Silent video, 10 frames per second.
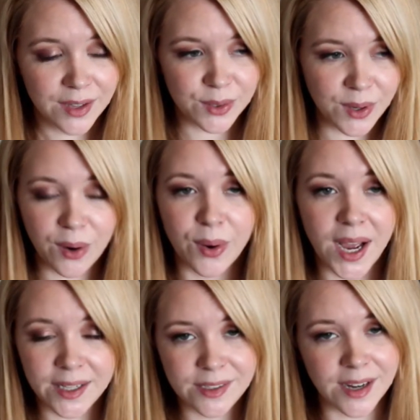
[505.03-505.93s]
so no,
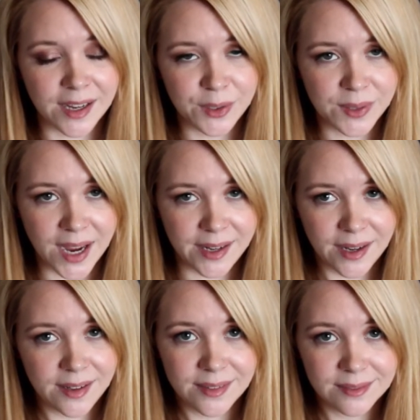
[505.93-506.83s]
I, I don't hide
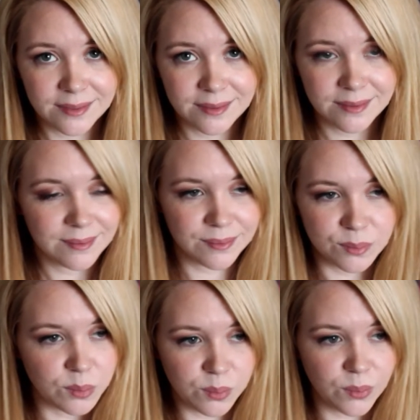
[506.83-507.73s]
it.
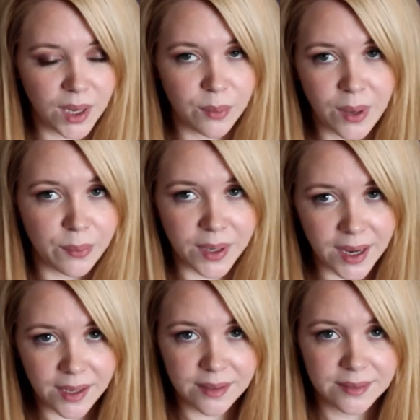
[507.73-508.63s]
What, why would
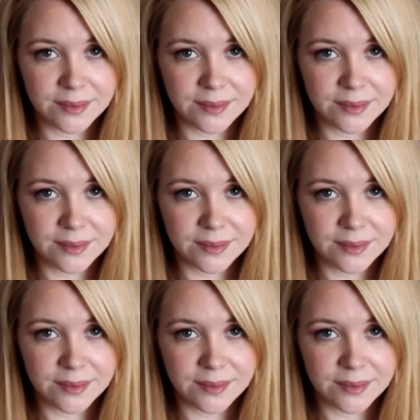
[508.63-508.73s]
I?